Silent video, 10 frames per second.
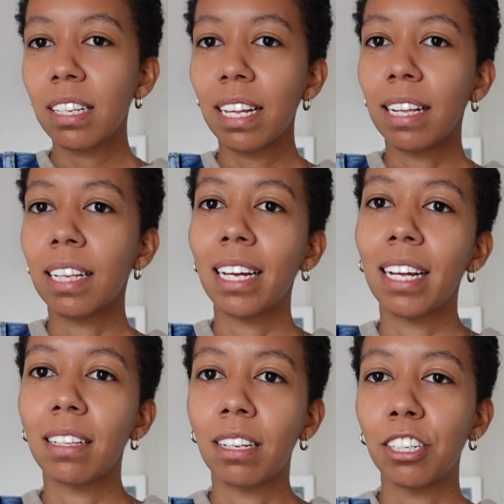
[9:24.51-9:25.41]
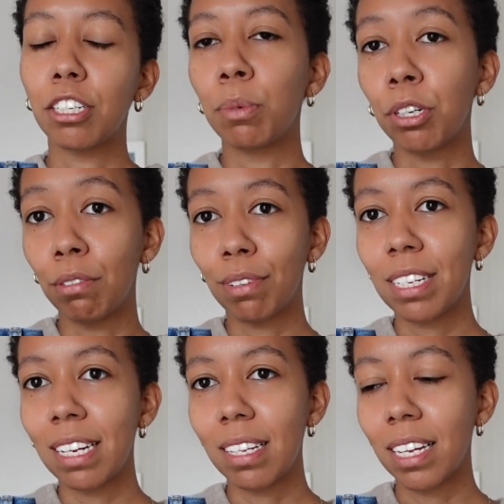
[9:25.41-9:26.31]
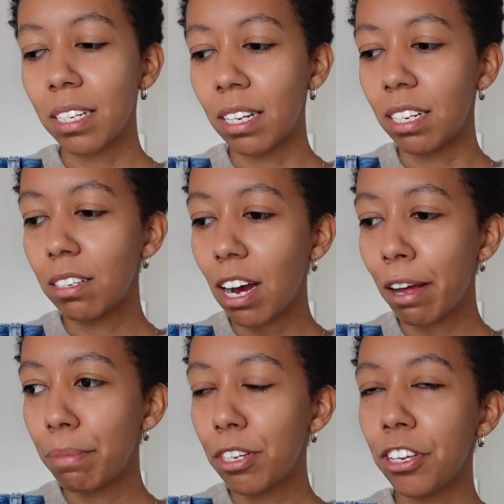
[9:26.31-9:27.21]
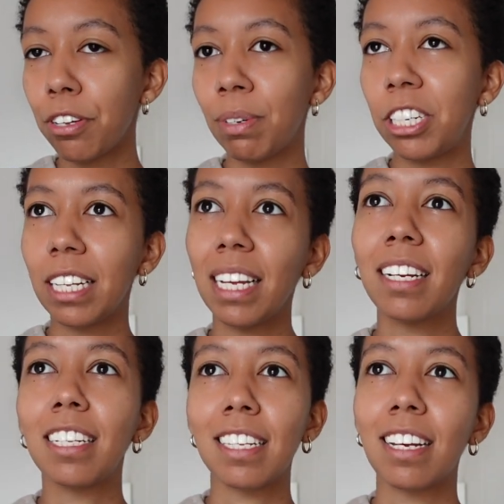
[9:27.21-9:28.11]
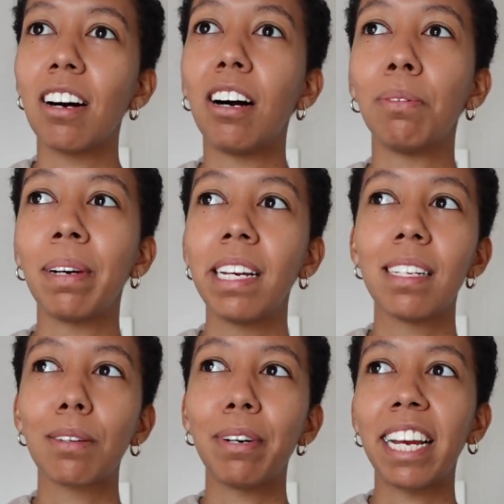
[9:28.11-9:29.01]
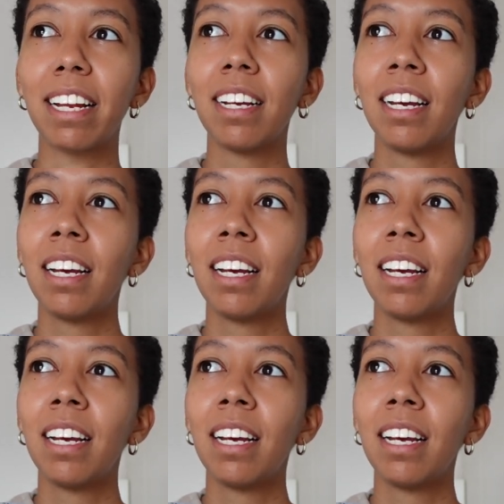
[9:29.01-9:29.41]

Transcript: slightly larger, more oversized things on the top too, which I think doesn't always quite